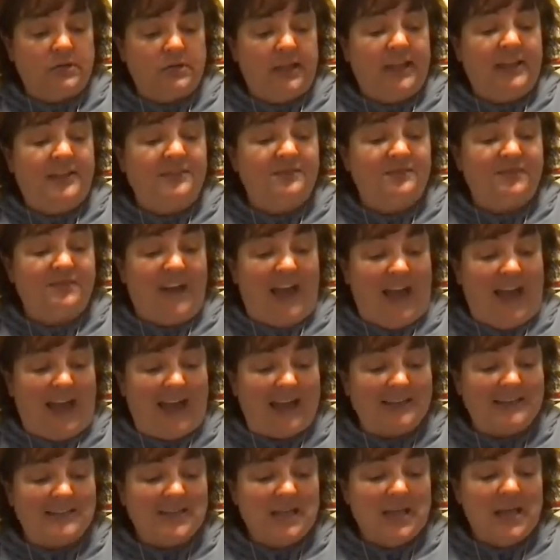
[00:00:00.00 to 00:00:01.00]
In
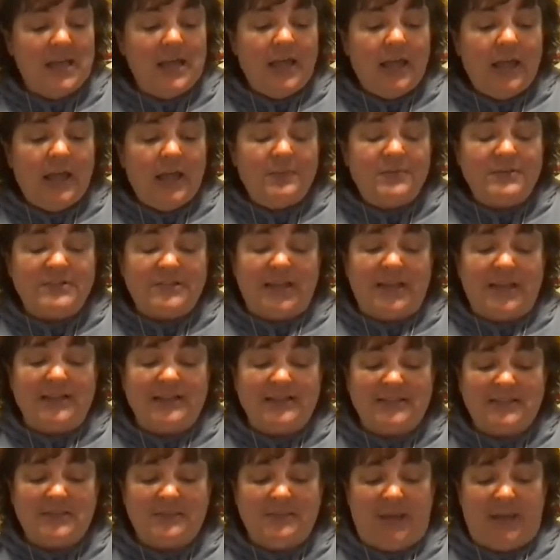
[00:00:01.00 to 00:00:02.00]
fact, it was
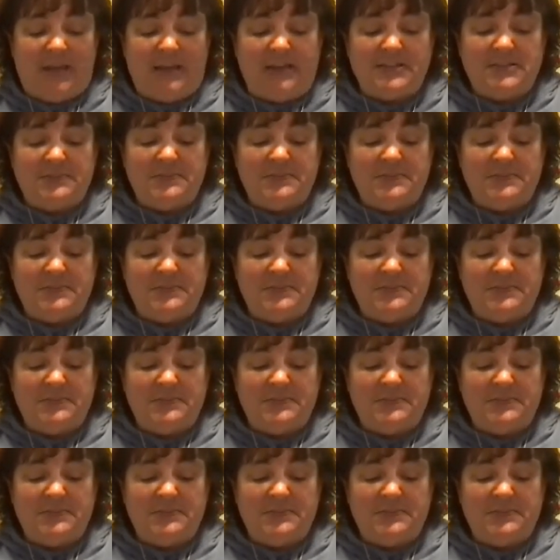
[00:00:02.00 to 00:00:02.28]
estimated